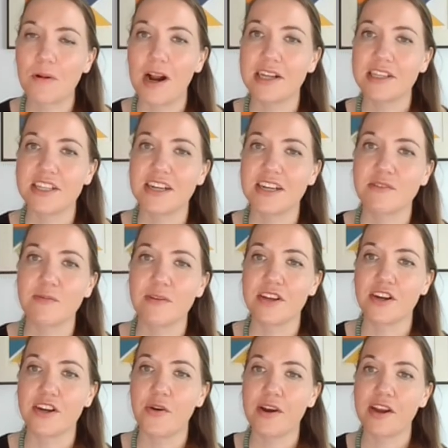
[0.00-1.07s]
project where
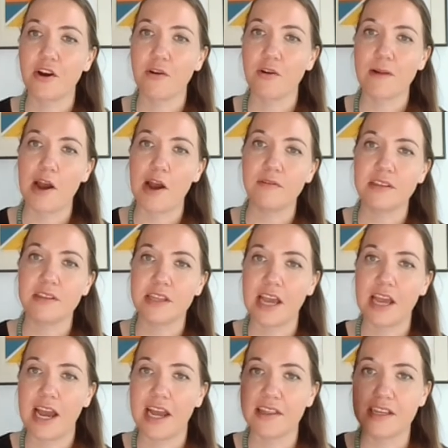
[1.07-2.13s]
they're going around the
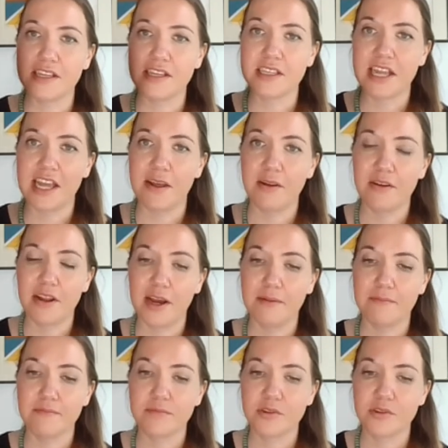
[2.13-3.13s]
island and um,